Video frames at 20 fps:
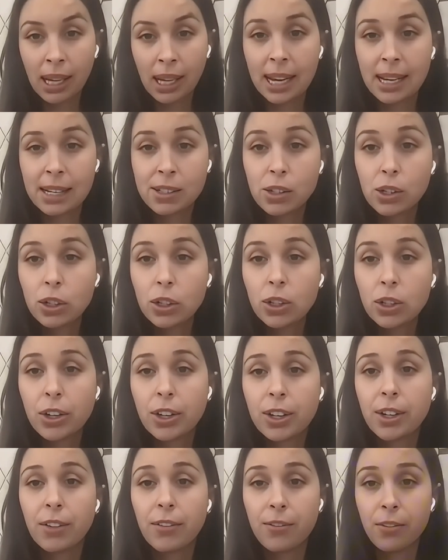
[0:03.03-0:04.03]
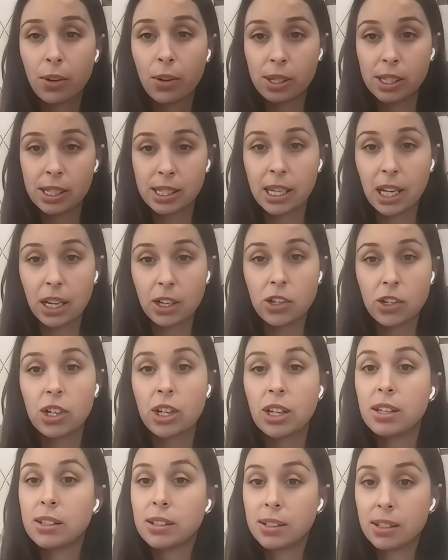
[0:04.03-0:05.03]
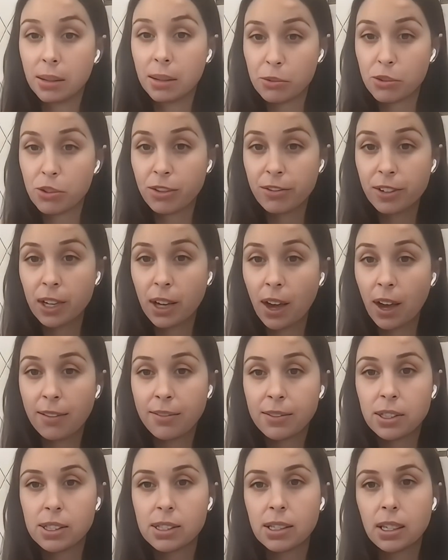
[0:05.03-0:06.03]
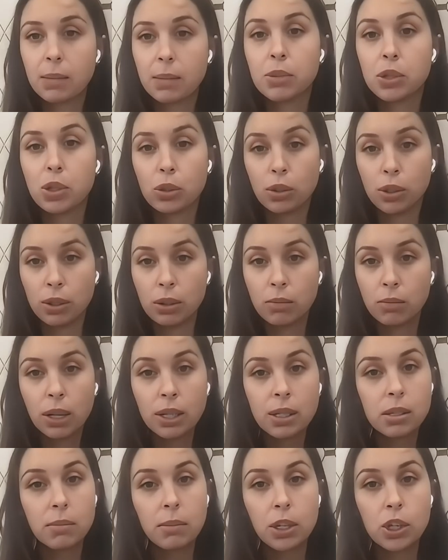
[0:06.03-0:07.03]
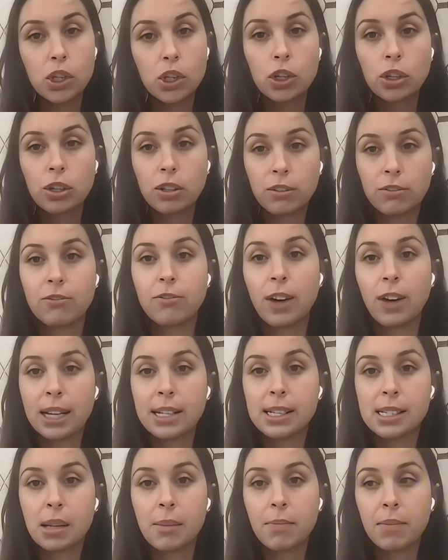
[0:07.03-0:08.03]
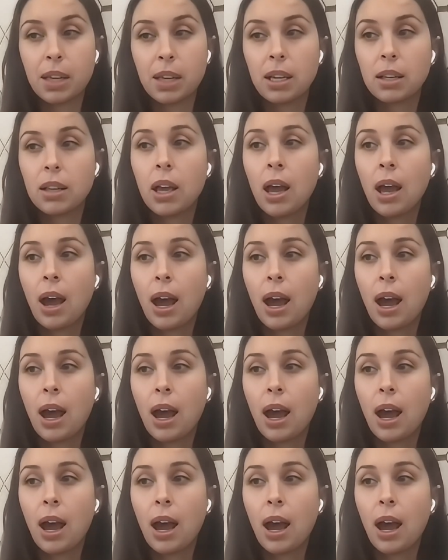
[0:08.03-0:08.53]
As you learn, first stage is them drifting off to sleep. So you want to make sure you find something